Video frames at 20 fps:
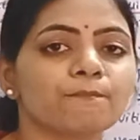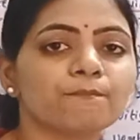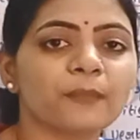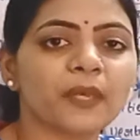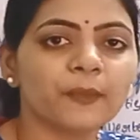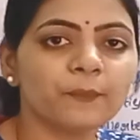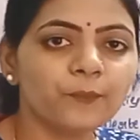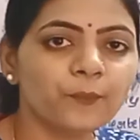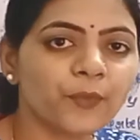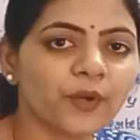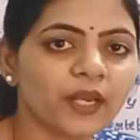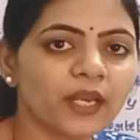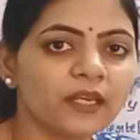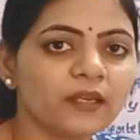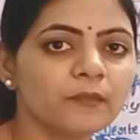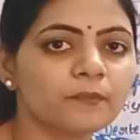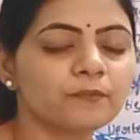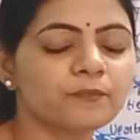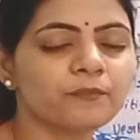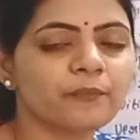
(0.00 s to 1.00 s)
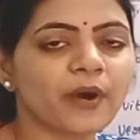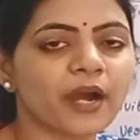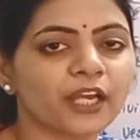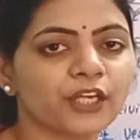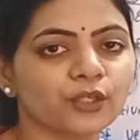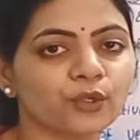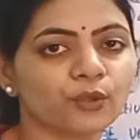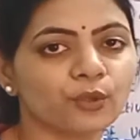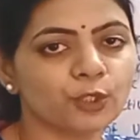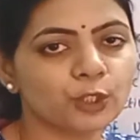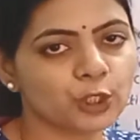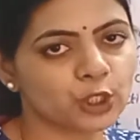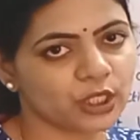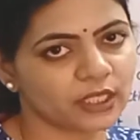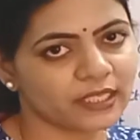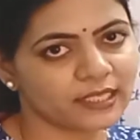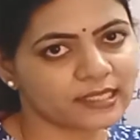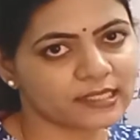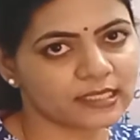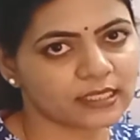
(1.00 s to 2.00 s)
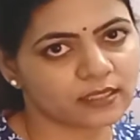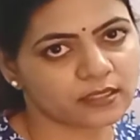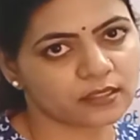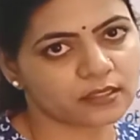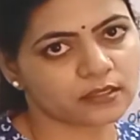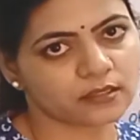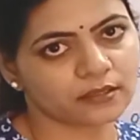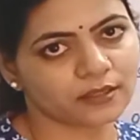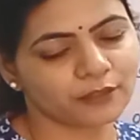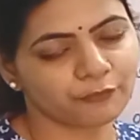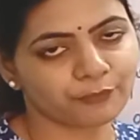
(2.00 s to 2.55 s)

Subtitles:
membrane biogenesis.